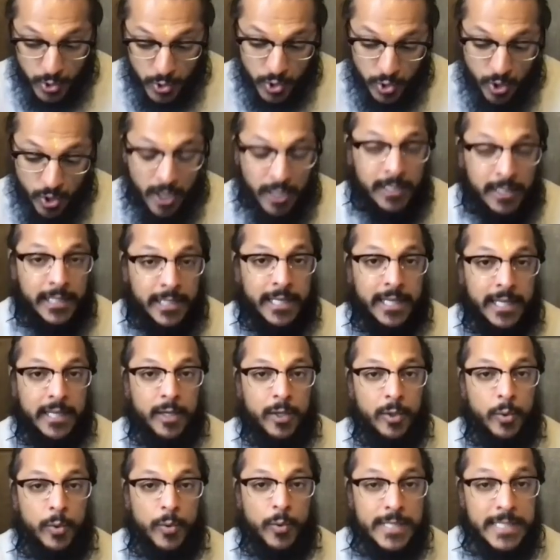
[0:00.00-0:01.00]
strongly
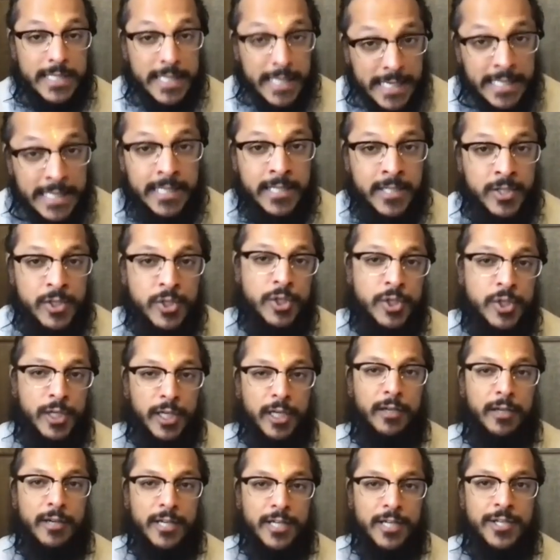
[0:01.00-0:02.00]
was in
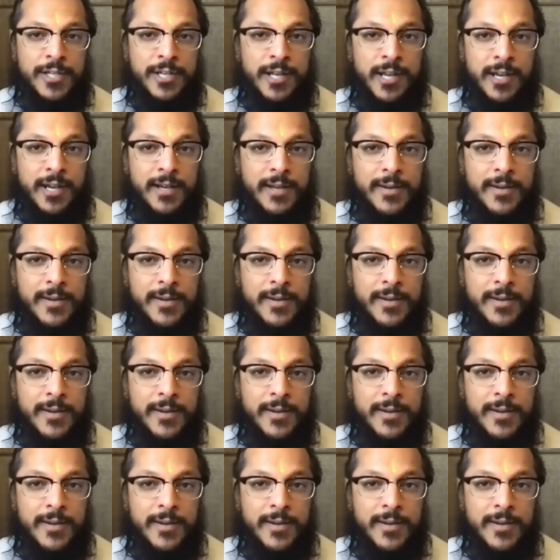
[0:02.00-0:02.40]
Sri Krishna?